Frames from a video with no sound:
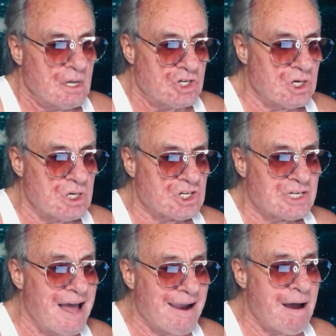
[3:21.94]

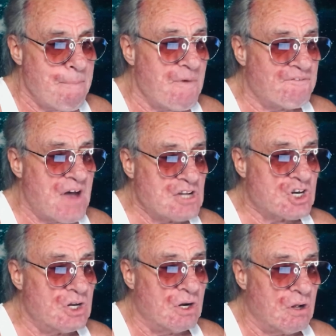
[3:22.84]
just like a
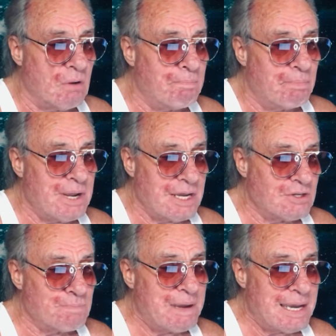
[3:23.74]
professional,
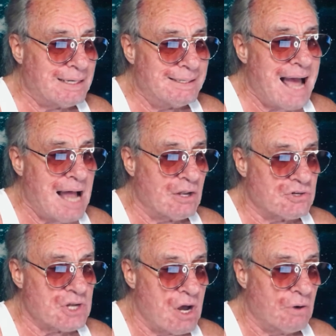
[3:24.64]
brings big
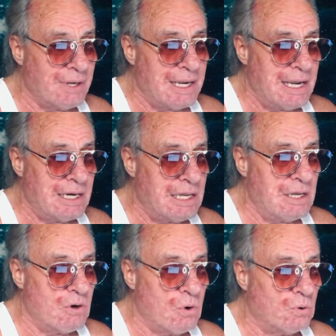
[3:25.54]
dollars on
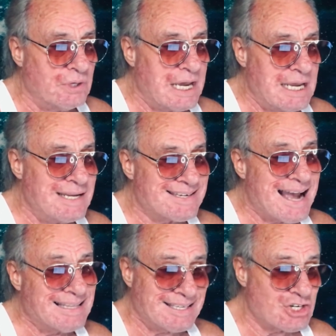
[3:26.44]
any old day. He's
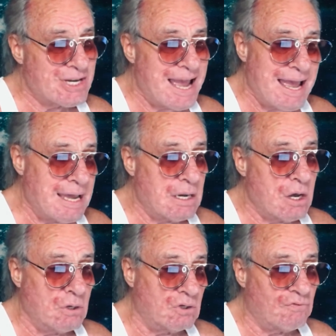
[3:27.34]
got the shine
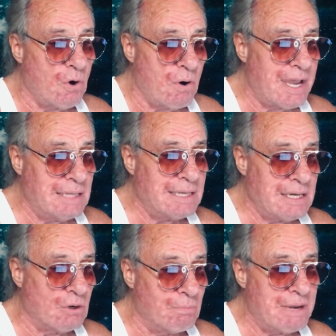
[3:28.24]
on his forehead
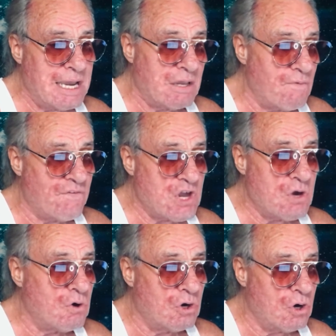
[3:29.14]
that'll make you
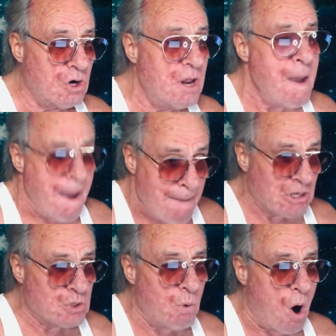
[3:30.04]
feel good,
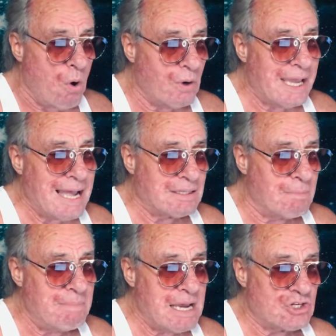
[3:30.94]
but you won't get
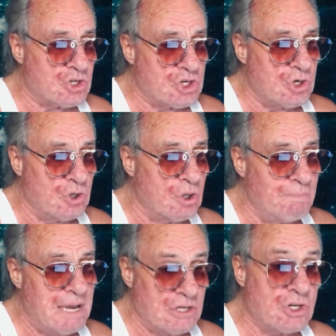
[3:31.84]
the message till the
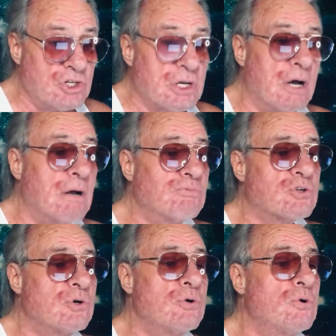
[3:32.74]
message
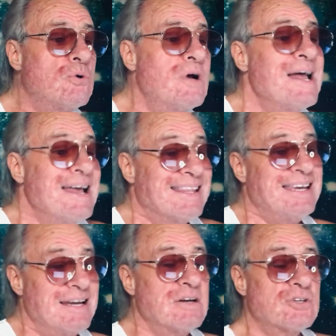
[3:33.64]
comes through.
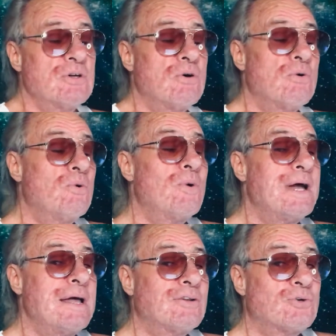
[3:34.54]
There's no
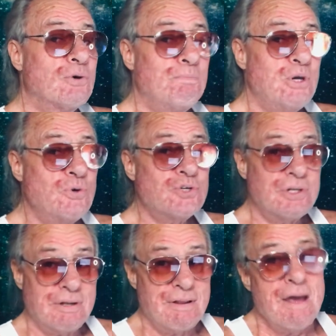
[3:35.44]

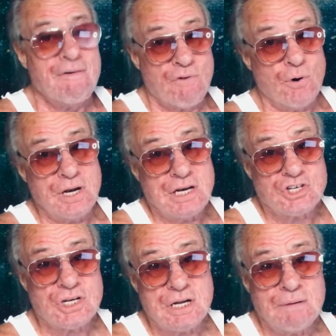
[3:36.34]
retribution for an
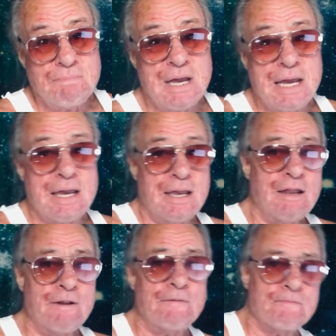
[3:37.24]
innocent
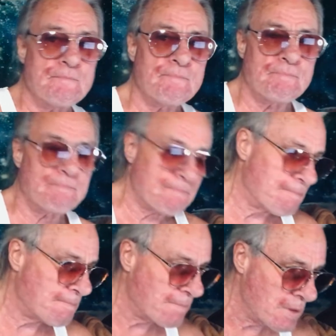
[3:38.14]
man
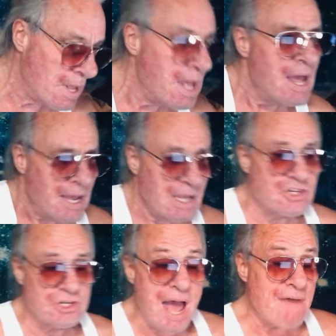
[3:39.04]

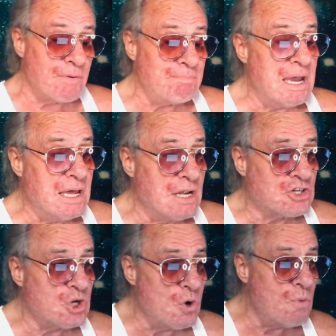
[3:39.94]
seven
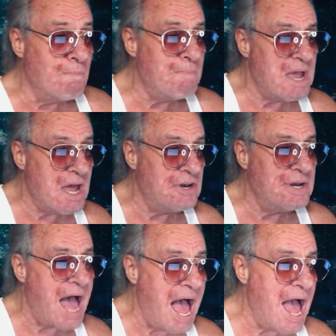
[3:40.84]
minutes to
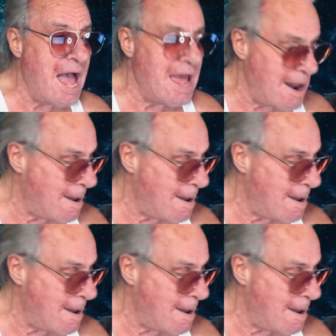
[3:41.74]
midnight.